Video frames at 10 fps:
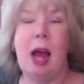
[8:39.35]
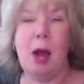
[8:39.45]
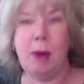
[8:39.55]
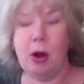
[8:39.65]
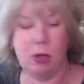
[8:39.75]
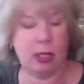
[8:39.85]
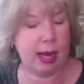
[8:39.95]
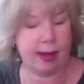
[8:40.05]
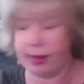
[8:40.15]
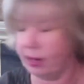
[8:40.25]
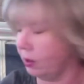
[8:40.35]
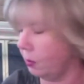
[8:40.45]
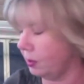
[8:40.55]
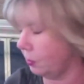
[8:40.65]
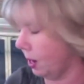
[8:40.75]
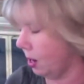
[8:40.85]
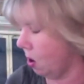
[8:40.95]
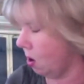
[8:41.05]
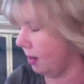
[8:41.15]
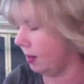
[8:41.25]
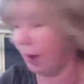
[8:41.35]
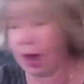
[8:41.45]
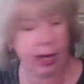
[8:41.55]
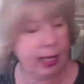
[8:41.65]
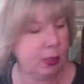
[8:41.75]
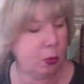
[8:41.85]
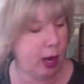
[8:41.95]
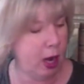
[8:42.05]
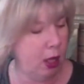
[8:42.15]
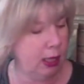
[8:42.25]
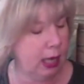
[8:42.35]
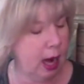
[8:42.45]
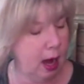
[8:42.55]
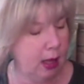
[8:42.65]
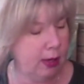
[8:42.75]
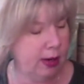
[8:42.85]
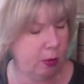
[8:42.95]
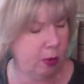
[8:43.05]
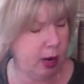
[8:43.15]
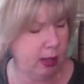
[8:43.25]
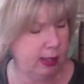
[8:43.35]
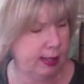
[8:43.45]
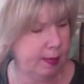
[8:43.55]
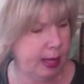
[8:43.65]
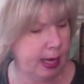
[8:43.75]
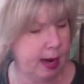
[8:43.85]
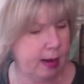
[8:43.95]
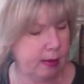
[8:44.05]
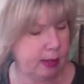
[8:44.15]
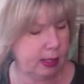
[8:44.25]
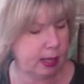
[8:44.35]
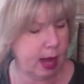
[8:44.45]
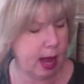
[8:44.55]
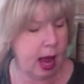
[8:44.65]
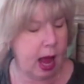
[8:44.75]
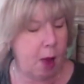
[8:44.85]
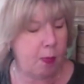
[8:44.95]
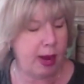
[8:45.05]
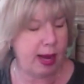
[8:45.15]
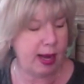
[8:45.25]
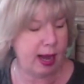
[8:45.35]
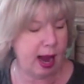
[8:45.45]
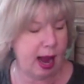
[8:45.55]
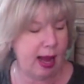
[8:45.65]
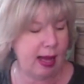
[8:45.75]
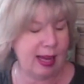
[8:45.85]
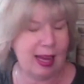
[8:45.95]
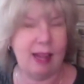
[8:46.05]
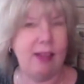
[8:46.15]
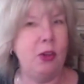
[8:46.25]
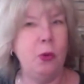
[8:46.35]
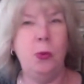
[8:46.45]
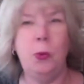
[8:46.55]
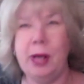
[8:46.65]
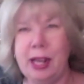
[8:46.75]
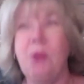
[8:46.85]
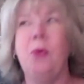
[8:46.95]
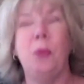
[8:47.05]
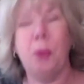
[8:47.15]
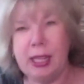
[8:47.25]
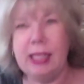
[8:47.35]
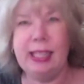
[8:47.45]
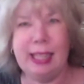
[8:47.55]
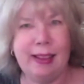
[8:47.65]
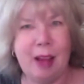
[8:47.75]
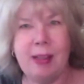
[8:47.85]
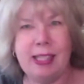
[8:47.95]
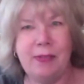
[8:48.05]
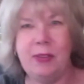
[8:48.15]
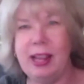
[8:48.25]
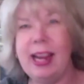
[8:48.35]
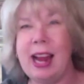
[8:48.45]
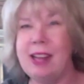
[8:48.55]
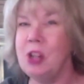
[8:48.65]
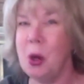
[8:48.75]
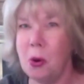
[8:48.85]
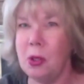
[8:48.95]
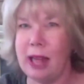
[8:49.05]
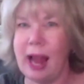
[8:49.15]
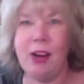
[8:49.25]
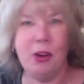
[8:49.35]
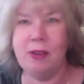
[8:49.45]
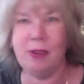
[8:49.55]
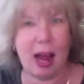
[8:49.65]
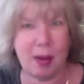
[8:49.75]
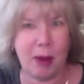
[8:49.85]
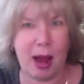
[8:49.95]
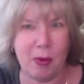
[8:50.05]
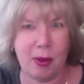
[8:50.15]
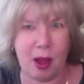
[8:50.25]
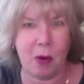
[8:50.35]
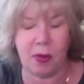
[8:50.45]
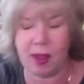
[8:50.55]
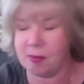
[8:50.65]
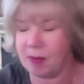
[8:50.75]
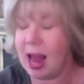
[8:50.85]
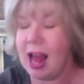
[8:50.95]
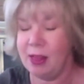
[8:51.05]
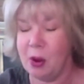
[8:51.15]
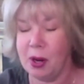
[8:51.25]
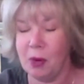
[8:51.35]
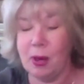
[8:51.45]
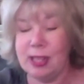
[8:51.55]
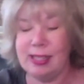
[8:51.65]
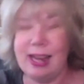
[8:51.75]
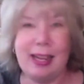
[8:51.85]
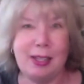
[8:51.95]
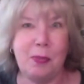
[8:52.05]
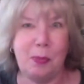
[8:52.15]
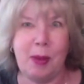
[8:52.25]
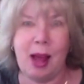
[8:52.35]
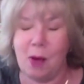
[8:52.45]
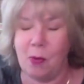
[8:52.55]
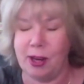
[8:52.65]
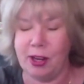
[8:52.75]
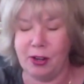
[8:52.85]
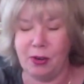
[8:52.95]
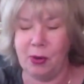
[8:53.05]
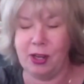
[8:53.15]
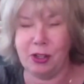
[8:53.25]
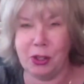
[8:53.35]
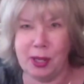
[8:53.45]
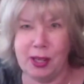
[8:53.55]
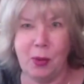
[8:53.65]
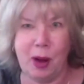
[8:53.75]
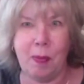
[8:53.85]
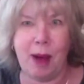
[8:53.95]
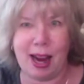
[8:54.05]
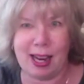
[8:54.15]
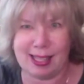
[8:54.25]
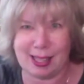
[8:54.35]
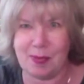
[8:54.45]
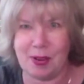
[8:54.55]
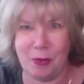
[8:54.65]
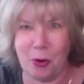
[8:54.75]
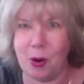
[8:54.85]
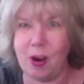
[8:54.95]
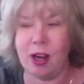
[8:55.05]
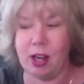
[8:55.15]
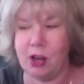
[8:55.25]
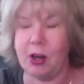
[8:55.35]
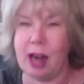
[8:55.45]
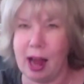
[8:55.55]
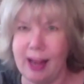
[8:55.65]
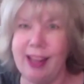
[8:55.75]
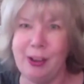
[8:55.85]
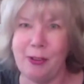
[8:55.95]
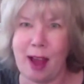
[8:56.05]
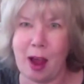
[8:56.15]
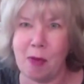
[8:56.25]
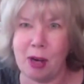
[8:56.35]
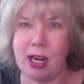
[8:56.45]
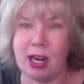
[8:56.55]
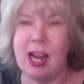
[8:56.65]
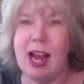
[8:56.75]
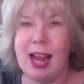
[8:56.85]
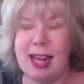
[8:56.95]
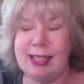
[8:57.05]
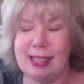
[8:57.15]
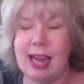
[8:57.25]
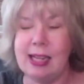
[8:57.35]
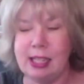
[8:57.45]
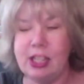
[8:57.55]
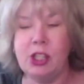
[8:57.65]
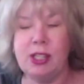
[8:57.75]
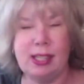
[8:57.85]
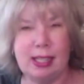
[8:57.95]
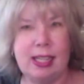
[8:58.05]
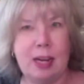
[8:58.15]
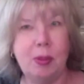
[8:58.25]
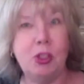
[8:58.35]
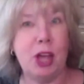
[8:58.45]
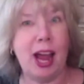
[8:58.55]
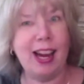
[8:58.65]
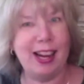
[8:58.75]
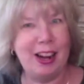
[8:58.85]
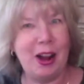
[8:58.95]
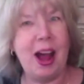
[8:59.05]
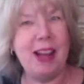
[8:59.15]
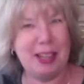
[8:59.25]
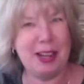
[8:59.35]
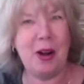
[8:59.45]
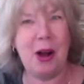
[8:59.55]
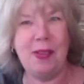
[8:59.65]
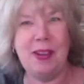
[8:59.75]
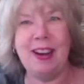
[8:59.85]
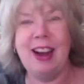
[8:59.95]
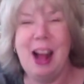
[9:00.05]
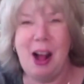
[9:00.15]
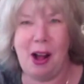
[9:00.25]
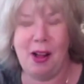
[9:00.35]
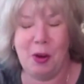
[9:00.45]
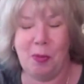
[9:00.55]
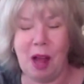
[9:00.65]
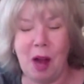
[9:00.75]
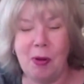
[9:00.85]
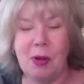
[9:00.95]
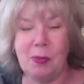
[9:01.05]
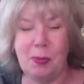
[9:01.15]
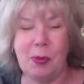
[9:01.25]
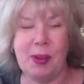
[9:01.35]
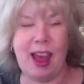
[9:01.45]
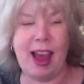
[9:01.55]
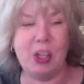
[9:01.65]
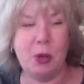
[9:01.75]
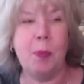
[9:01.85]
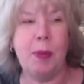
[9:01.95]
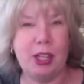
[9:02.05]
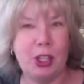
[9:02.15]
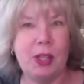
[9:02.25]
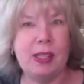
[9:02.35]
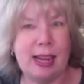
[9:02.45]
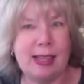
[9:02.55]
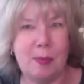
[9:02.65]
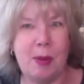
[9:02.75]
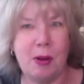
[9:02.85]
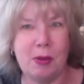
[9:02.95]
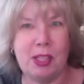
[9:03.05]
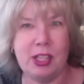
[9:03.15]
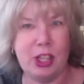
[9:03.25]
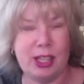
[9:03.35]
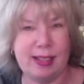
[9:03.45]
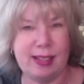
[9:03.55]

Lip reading: about, I think there was one on the pockets, one on the collar, and one on something else. But you wouldn't really need that. I didn't feel like I could have gotten by without them. Though it was nice when you're doing the welt pockets and before you're cutting your fabric, it's nice to just double check, on their blog post with actual pictures as opposed to just the